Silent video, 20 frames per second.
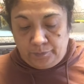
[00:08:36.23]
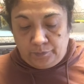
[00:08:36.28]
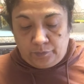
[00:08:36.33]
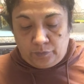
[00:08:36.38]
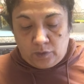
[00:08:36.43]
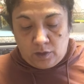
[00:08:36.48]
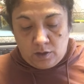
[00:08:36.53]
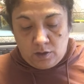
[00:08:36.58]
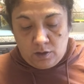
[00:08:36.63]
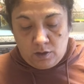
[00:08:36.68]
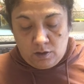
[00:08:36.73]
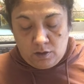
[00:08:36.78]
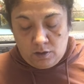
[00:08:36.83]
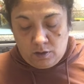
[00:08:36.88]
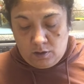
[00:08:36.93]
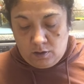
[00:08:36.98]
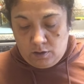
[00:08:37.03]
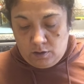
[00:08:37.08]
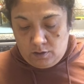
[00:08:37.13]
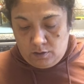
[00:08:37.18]

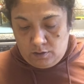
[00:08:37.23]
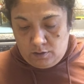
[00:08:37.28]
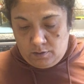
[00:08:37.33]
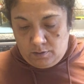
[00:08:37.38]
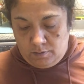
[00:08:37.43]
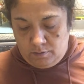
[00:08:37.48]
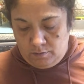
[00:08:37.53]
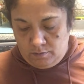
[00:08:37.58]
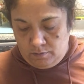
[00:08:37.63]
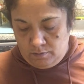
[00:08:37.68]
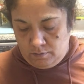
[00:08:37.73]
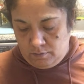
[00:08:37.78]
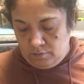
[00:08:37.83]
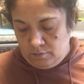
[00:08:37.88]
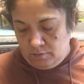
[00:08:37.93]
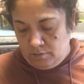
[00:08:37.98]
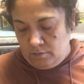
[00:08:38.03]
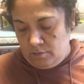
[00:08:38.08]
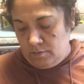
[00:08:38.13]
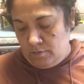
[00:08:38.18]

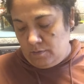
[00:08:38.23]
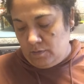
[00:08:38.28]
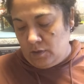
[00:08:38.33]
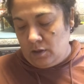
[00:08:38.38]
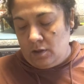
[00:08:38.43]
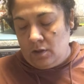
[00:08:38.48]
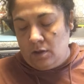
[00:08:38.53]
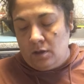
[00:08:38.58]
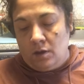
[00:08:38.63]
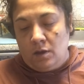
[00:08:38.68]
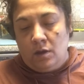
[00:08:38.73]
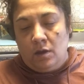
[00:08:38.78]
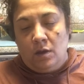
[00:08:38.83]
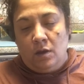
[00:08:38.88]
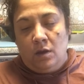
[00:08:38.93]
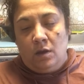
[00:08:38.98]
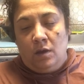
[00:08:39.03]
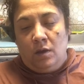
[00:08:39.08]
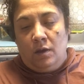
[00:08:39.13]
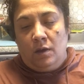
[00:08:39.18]

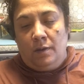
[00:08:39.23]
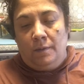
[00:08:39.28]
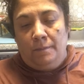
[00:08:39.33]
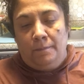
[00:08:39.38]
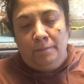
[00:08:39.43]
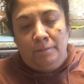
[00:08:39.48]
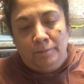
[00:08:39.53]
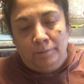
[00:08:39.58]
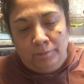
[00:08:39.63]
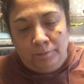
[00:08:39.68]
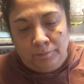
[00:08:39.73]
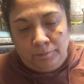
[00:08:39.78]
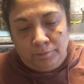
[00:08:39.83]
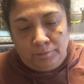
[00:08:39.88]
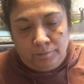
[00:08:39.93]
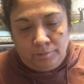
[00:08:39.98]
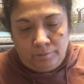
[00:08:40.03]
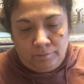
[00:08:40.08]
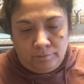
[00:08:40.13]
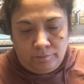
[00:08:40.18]

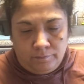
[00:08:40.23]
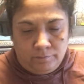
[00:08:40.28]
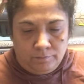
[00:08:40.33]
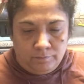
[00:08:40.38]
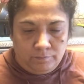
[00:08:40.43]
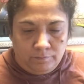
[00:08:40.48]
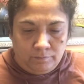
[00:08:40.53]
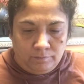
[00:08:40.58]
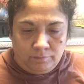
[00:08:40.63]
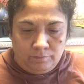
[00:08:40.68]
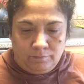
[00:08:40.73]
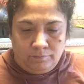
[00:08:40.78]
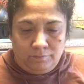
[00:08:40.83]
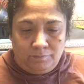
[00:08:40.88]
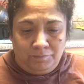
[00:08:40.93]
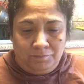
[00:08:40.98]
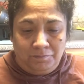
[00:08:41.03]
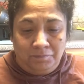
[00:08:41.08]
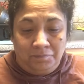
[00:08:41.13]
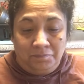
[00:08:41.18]

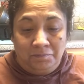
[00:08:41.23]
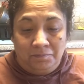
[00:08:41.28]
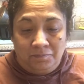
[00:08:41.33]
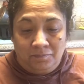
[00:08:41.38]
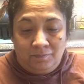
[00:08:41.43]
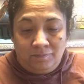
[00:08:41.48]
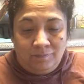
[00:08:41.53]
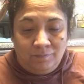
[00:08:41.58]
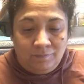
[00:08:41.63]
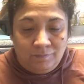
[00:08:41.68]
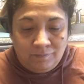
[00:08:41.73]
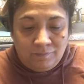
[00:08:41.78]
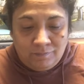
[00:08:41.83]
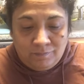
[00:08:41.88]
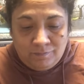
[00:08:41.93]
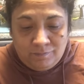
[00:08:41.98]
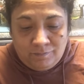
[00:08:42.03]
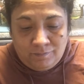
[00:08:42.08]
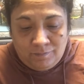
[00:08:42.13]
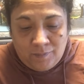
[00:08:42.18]

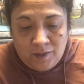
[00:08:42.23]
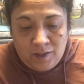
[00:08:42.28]
Nothing is said.